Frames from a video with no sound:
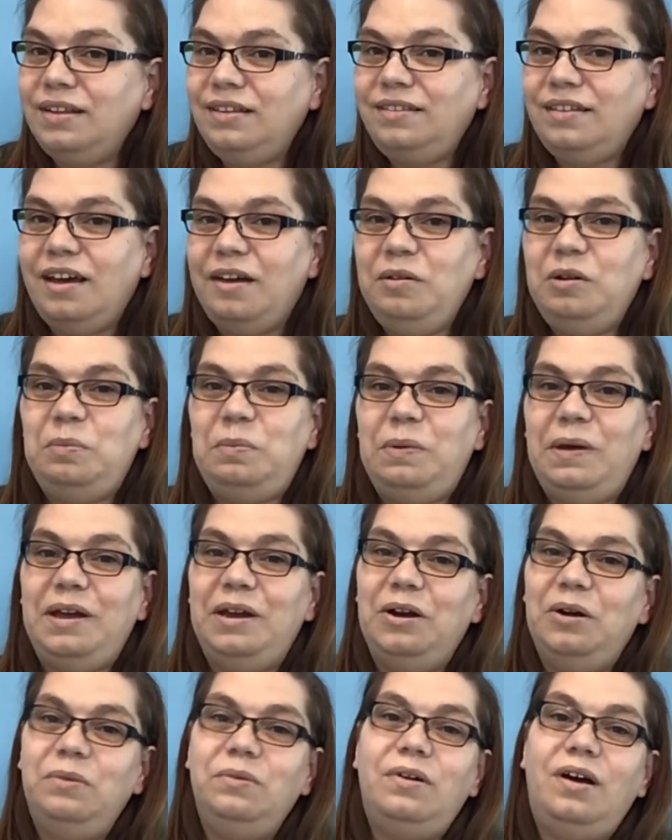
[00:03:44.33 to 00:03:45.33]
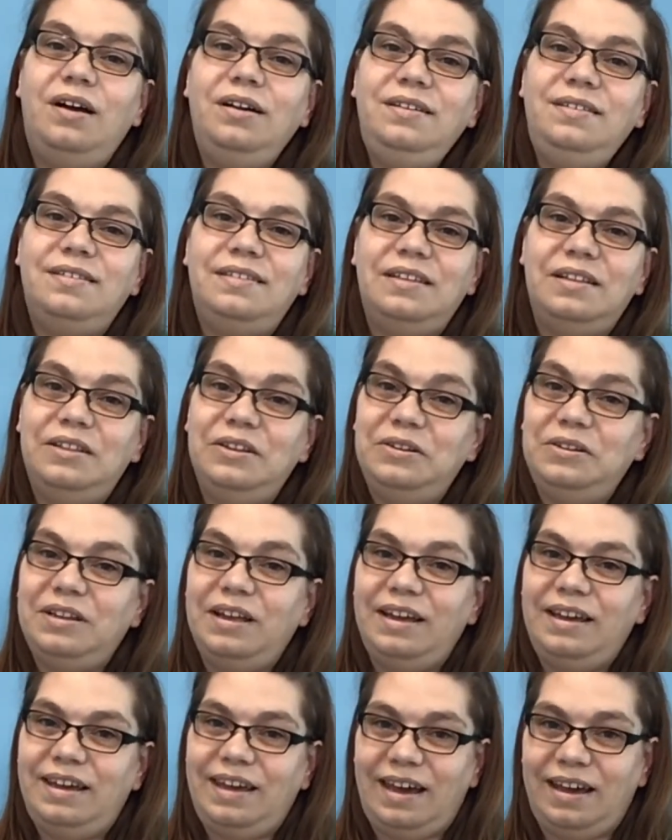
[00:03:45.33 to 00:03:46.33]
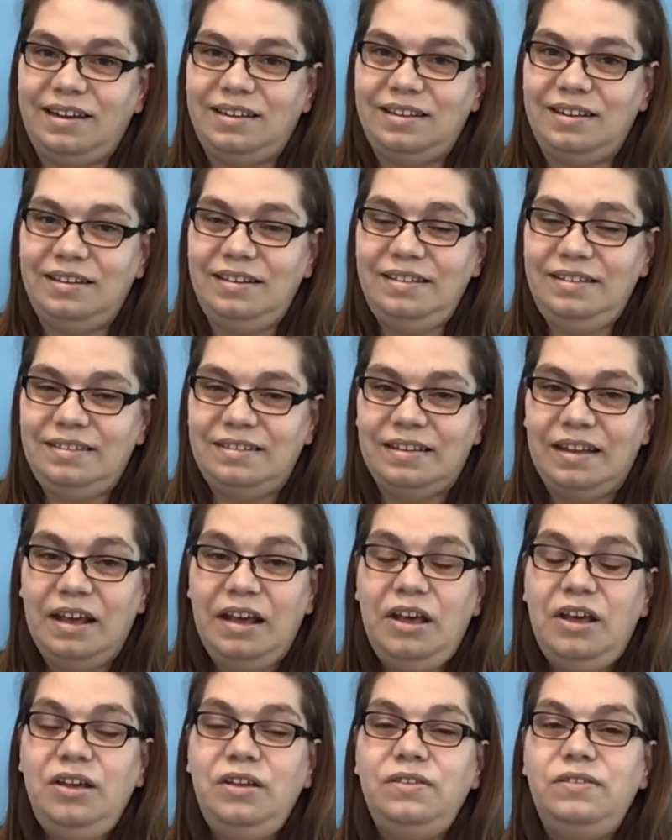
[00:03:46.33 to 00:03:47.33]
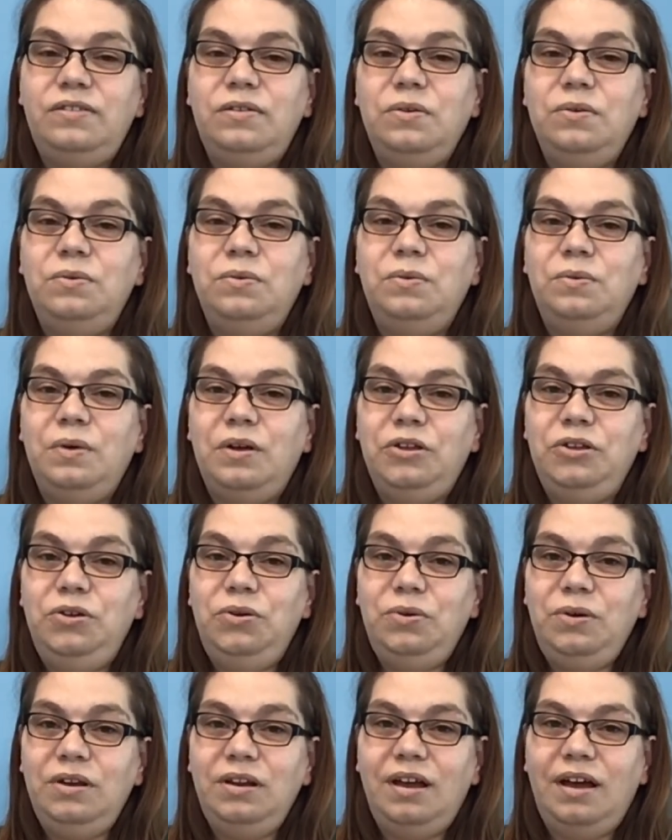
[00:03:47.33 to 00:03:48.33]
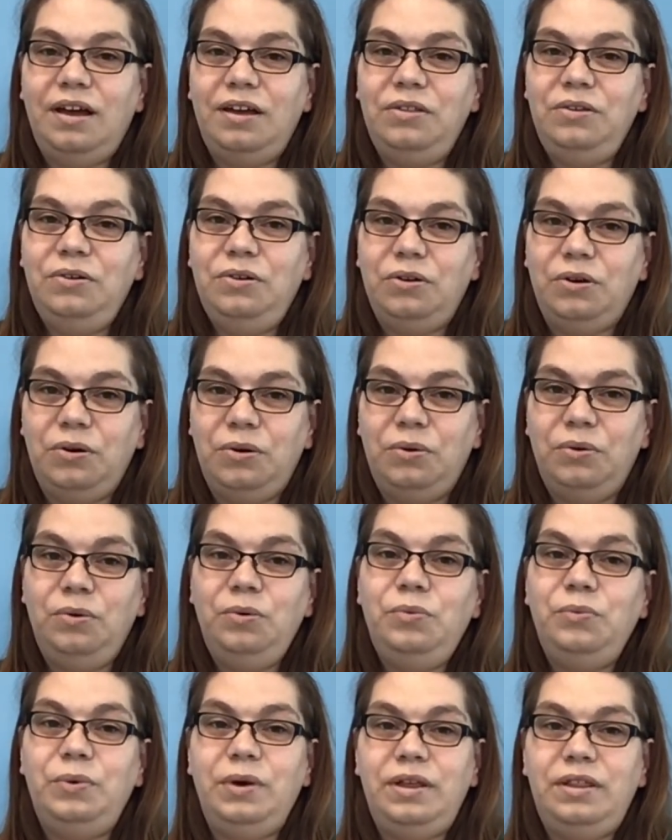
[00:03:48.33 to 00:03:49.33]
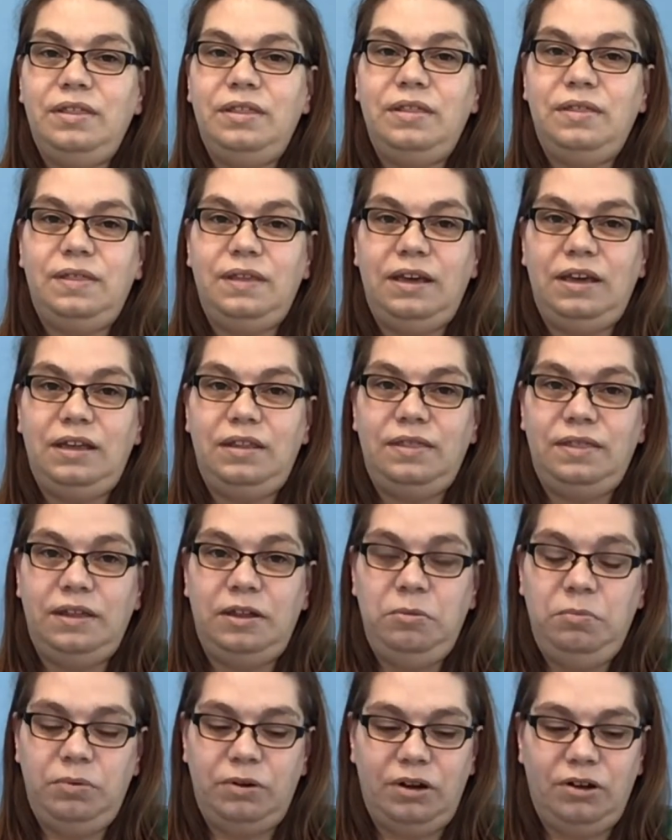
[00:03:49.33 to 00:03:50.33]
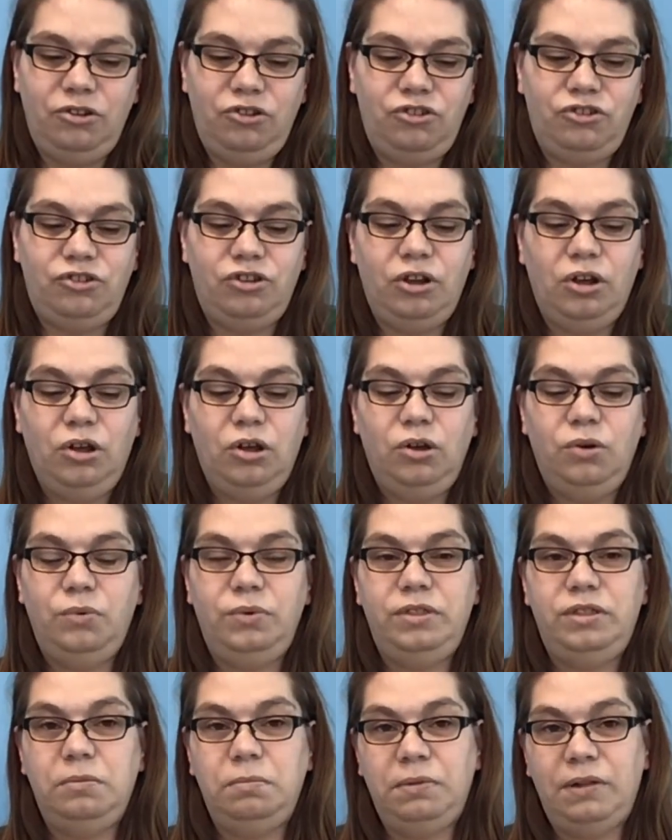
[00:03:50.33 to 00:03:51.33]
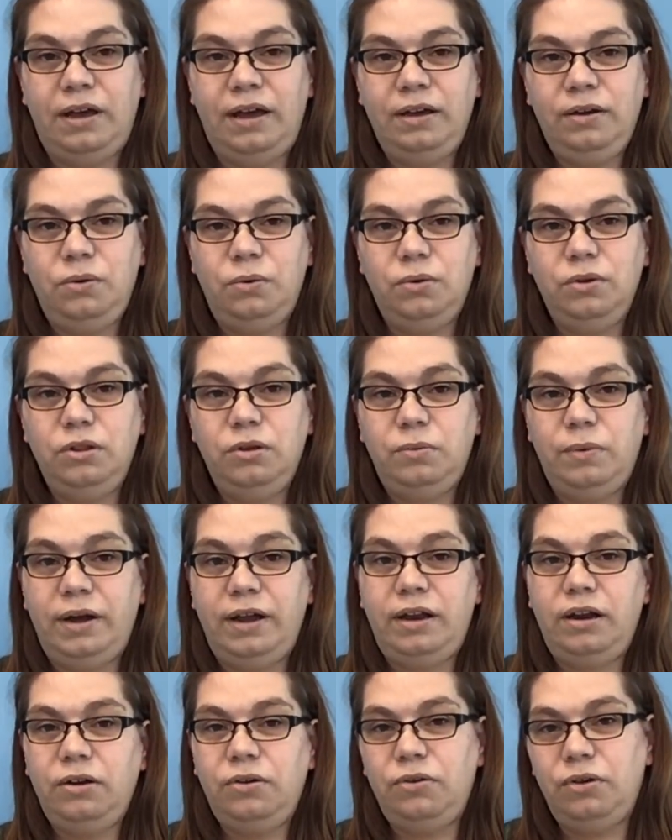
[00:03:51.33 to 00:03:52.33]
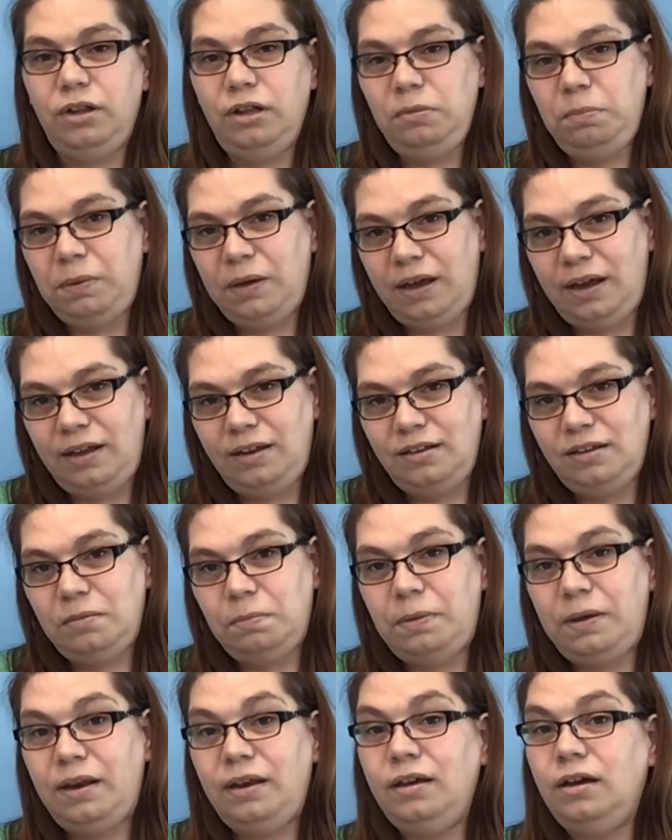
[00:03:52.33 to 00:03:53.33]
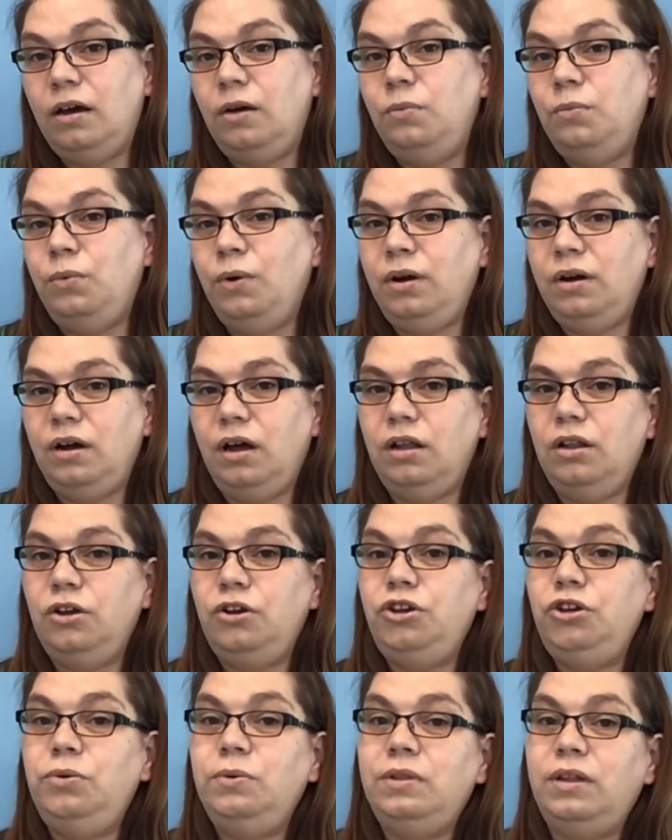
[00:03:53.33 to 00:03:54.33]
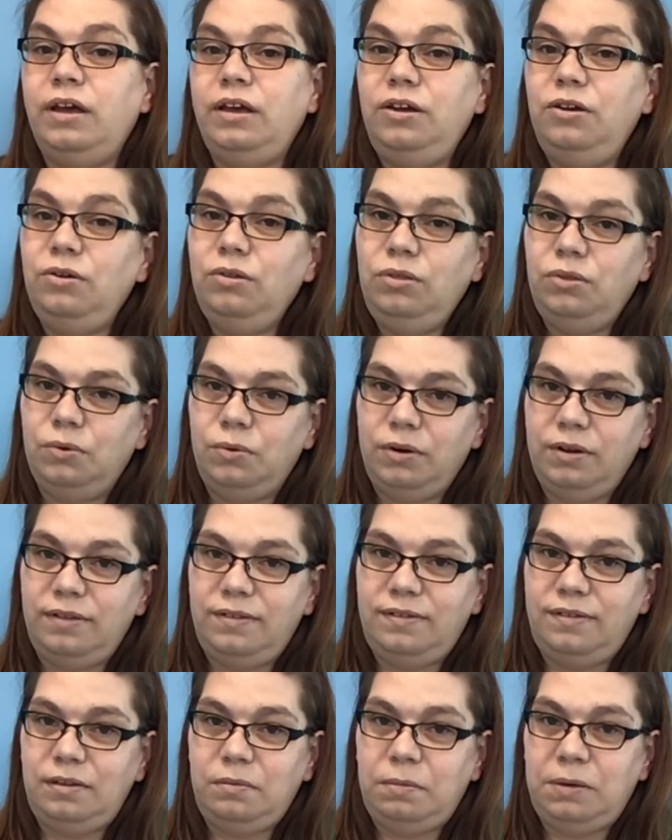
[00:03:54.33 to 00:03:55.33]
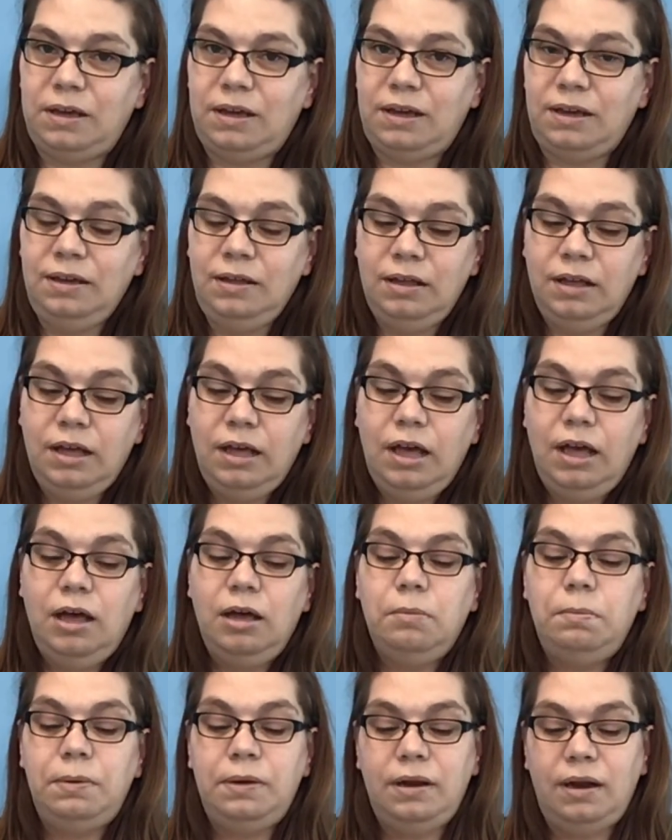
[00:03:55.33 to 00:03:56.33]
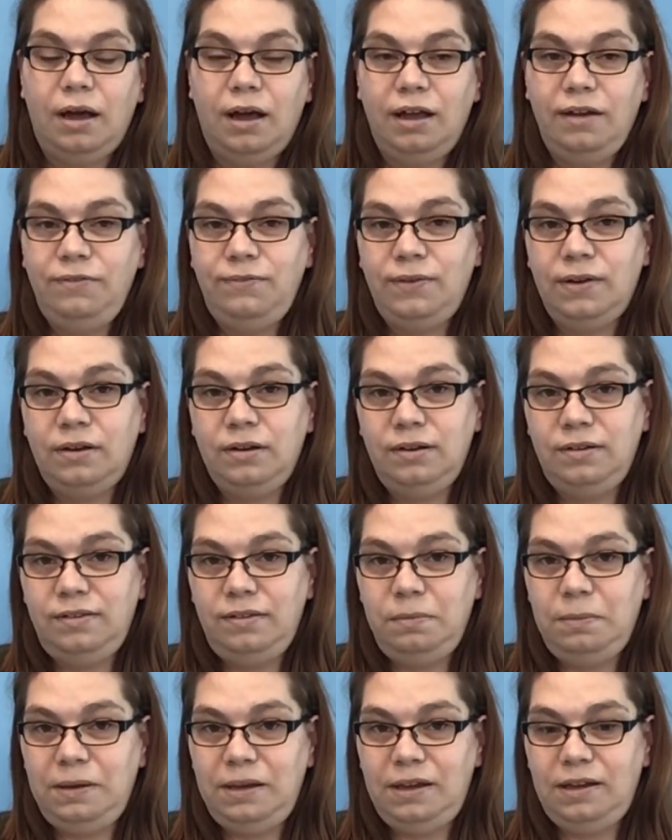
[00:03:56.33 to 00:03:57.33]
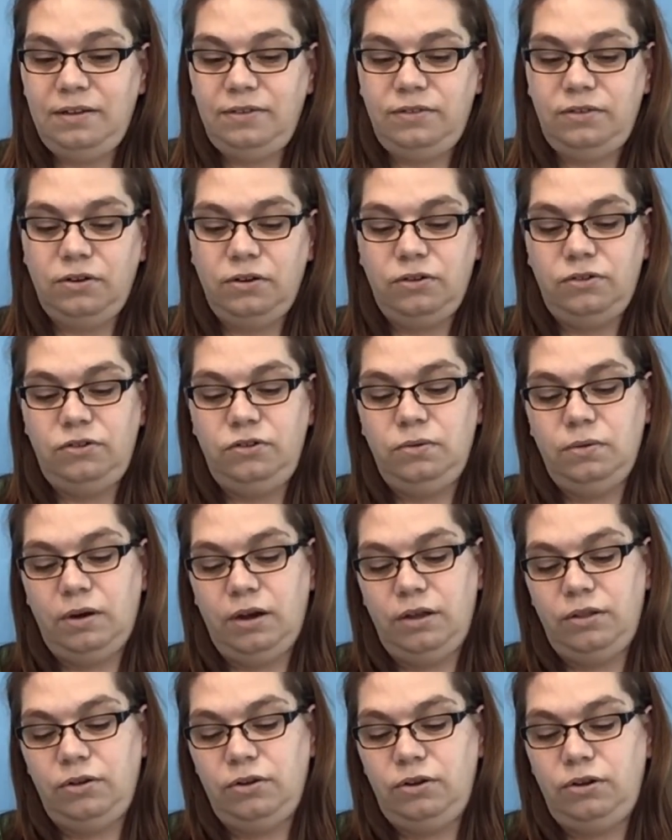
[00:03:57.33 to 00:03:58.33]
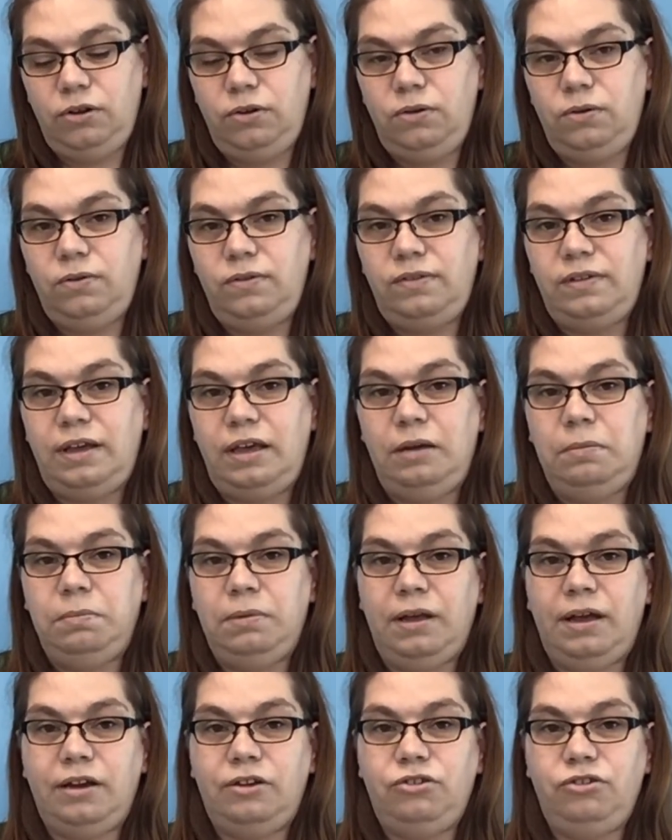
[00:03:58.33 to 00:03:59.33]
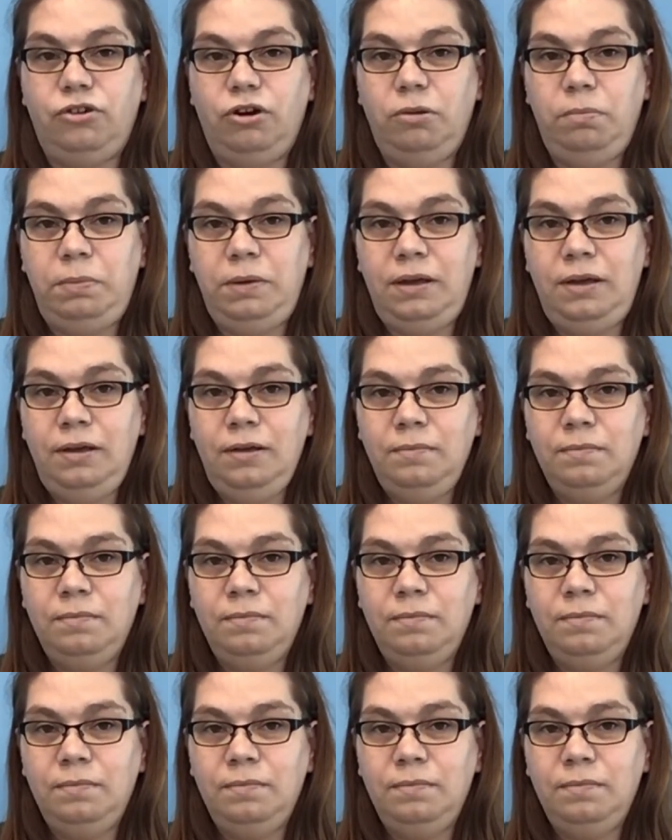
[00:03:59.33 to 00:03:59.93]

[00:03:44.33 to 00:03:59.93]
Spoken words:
time to paint our rocks to look like cactus. So you can either go with the thin brush with the black or the white acrylic paint, depending on what color you would like your thorns to be. But I found it to be easier to either use a black Sharpie,